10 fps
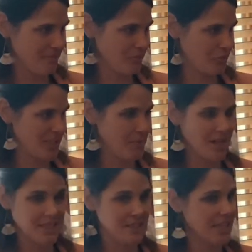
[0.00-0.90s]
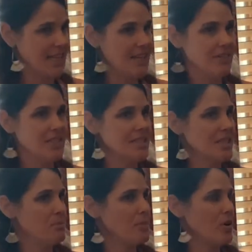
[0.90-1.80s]
responses, like even as
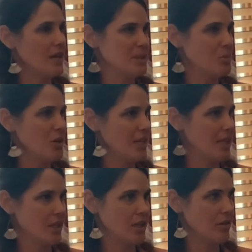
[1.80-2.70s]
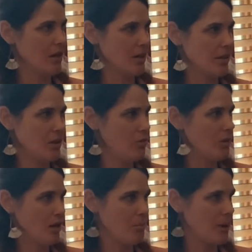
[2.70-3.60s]
simple as putting a
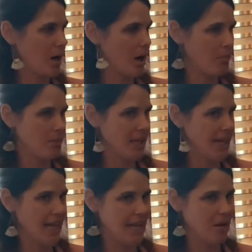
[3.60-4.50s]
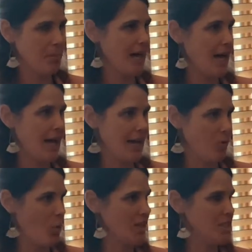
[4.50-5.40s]
cucumber plant in a pot and
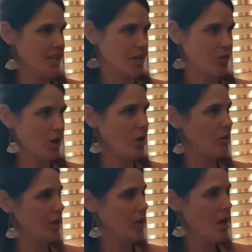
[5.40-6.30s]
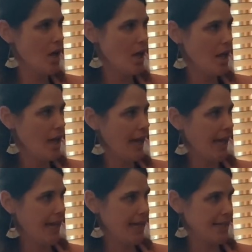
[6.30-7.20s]
watching it grow,
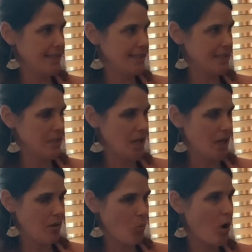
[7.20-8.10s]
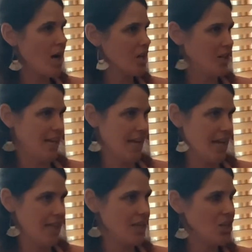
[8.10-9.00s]
and watering
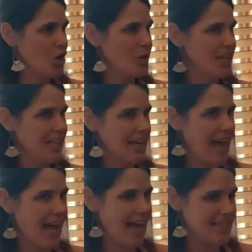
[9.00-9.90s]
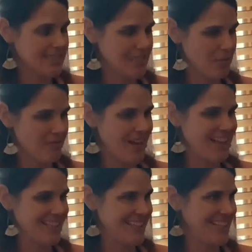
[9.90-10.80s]
it, he has some
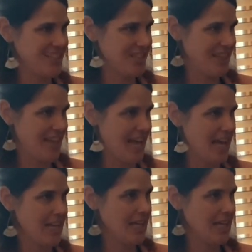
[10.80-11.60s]
validation that